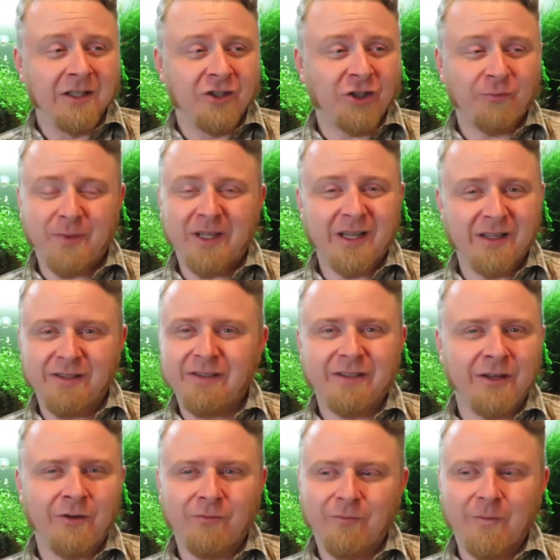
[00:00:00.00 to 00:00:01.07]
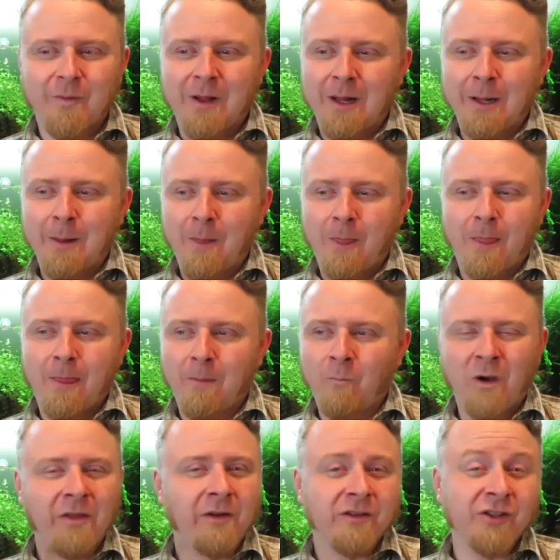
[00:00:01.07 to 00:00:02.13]
just because, you know,
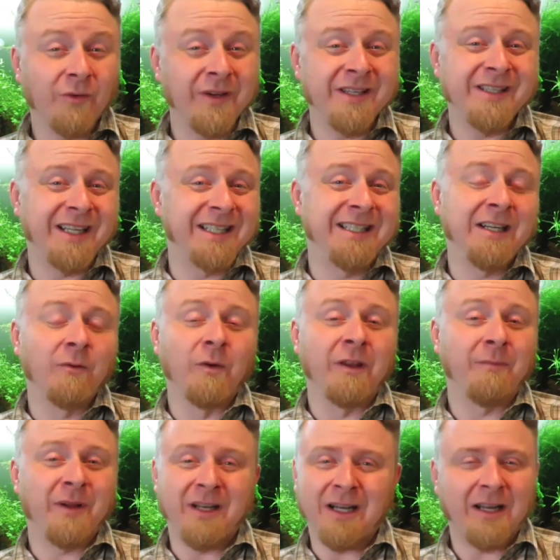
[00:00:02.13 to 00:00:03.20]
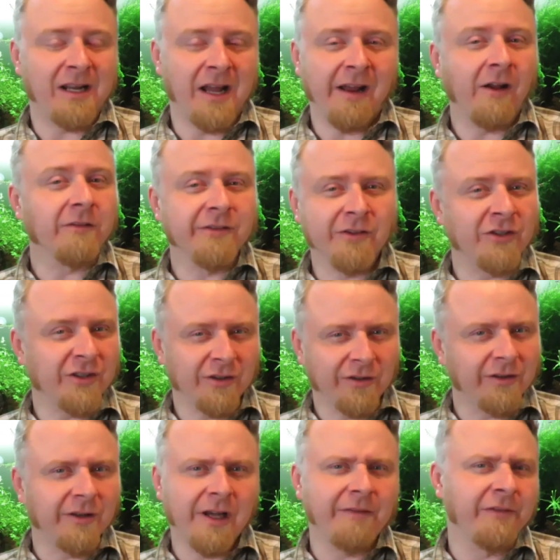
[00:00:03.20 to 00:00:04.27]
one, they're so easy to deal with, but I also just
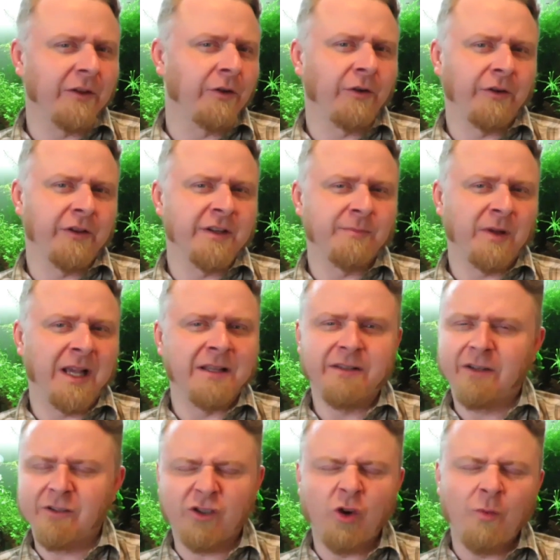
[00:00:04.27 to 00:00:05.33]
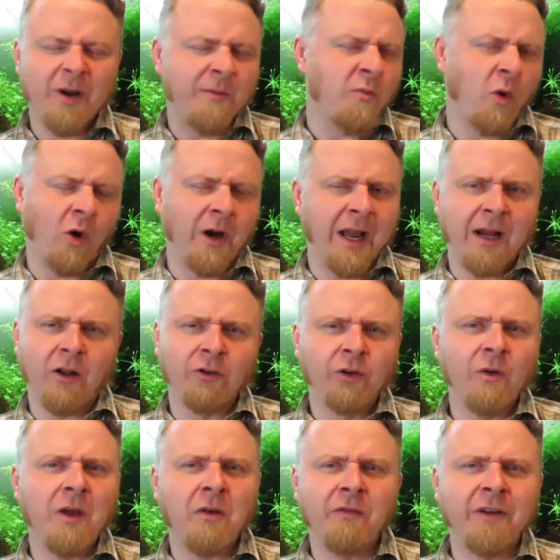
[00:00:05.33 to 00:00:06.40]
love the look of these plants. There's so many more, and I'll
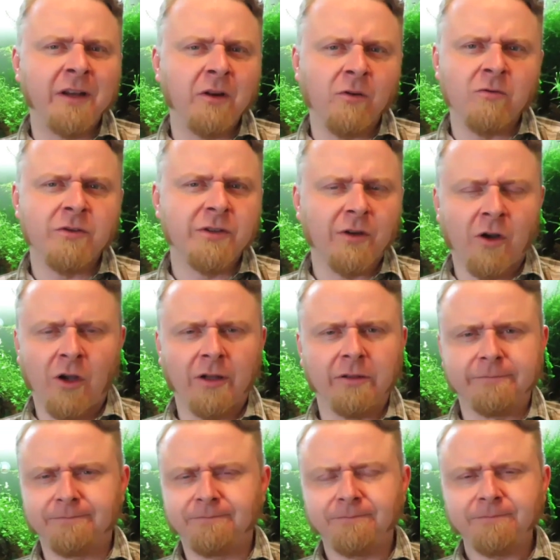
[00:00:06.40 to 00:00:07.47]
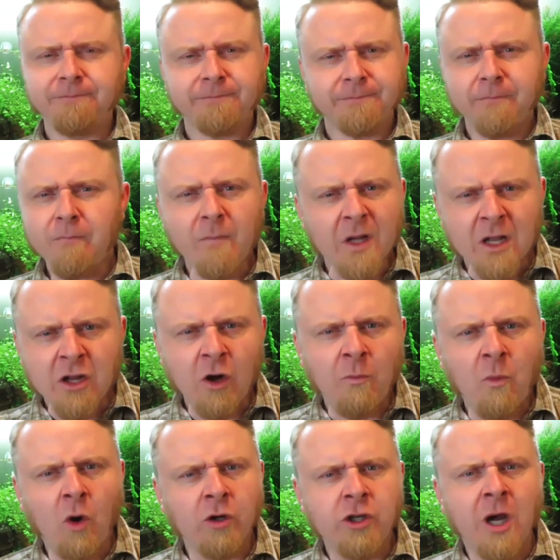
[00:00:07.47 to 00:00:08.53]
do other videos on, you know,
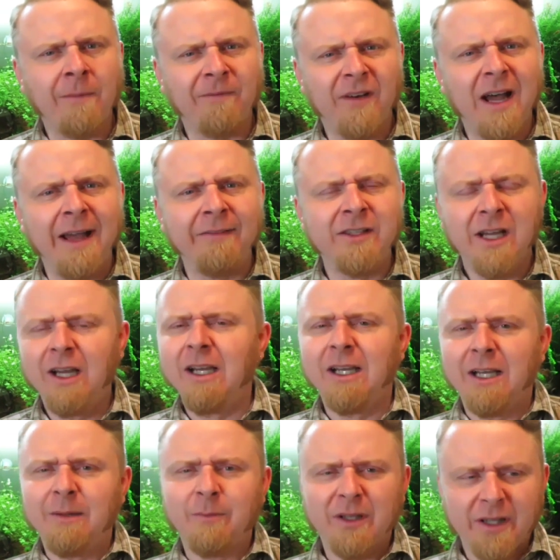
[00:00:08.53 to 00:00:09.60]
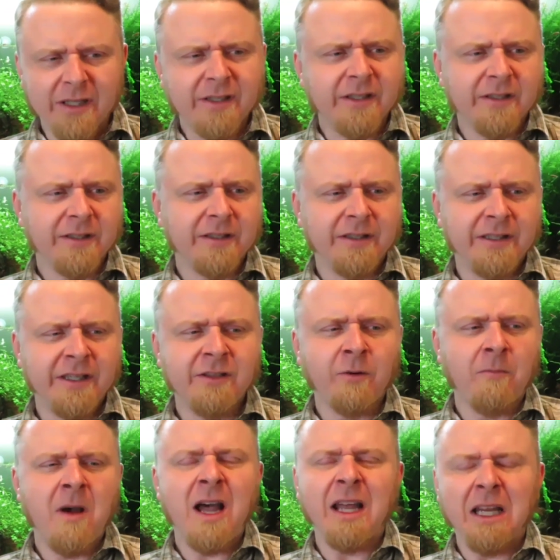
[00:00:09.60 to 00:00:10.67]
more top 5s, but these are
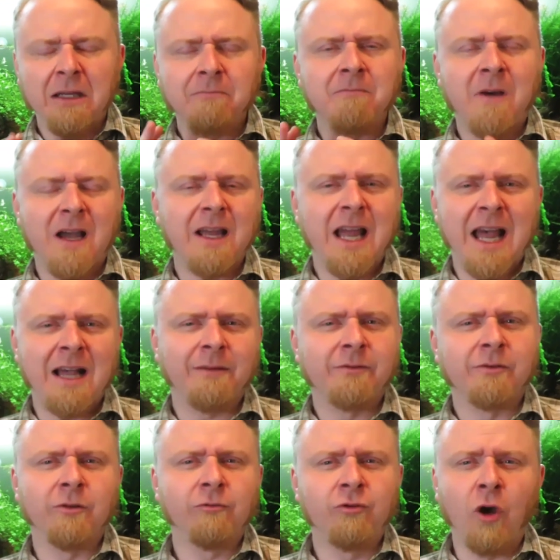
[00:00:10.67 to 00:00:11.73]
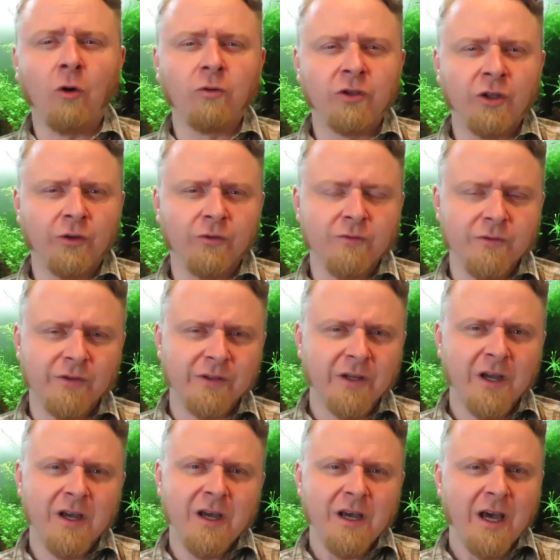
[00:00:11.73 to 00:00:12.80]
my absolute go-tos
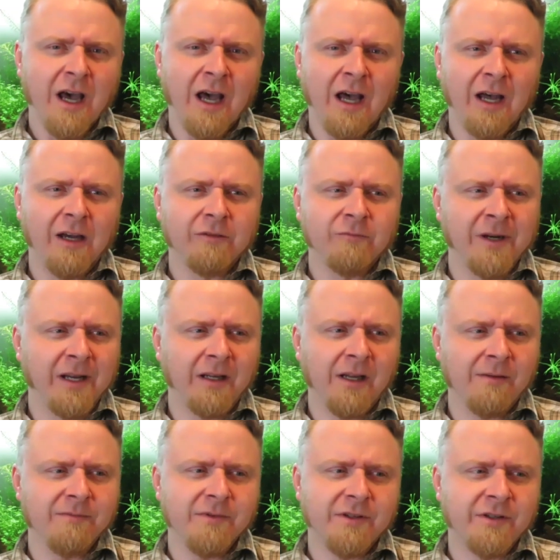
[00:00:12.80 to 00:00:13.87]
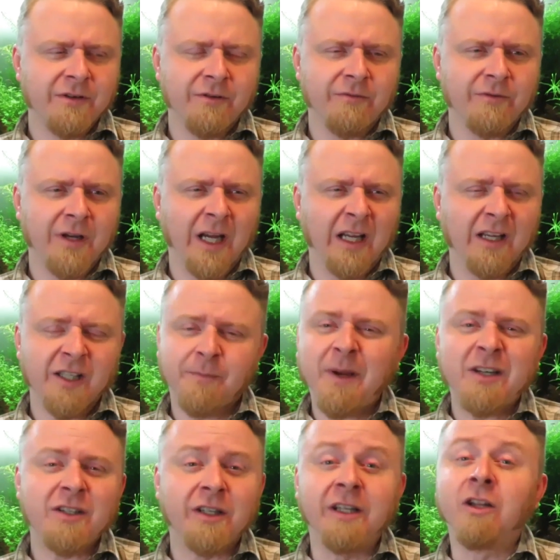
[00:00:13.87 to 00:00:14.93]
when it comes to
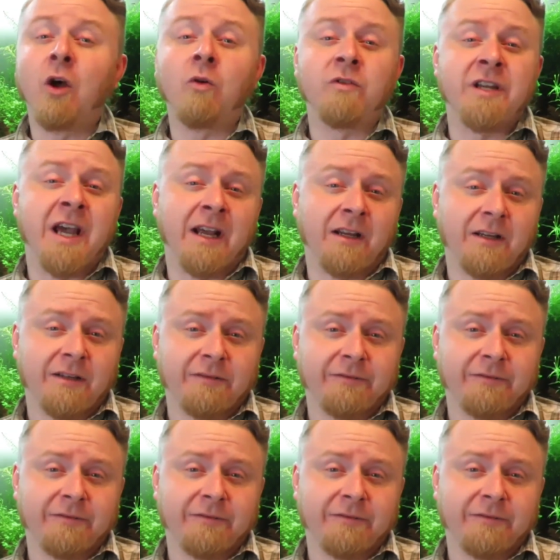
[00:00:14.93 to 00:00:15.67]
especially low tech.